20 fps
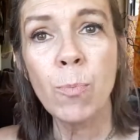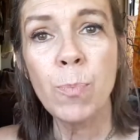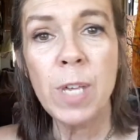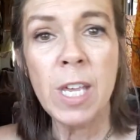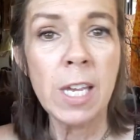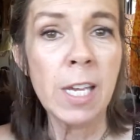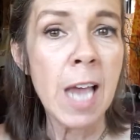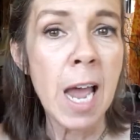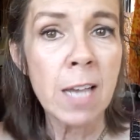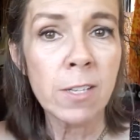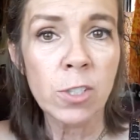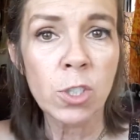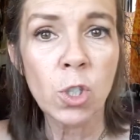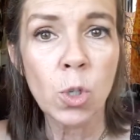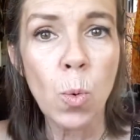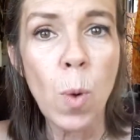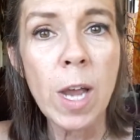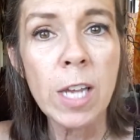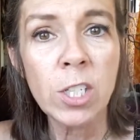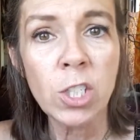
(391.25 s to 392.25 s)
being asked
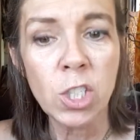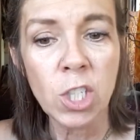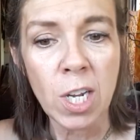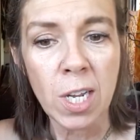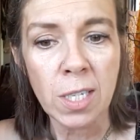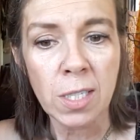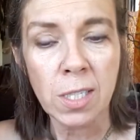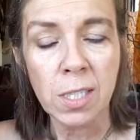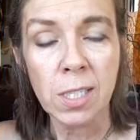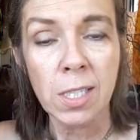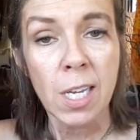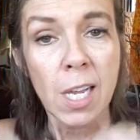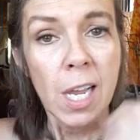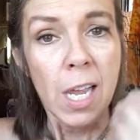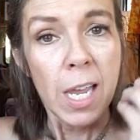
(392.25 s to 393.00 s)
questions